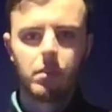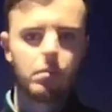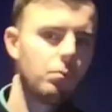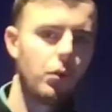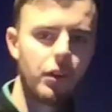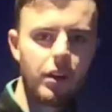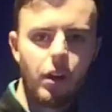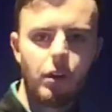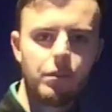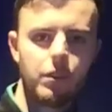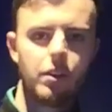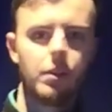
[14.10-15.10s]
running
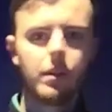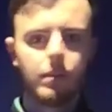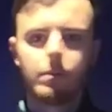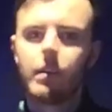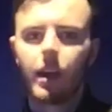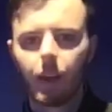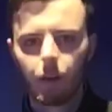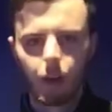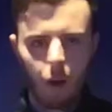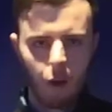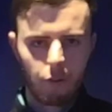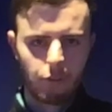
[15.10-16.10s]
off and doing, I don't know,
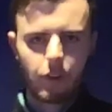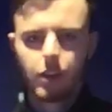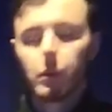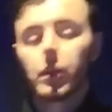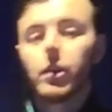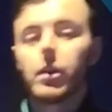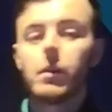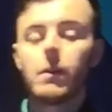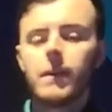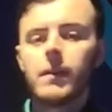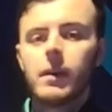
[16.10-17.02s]
however far you want to do.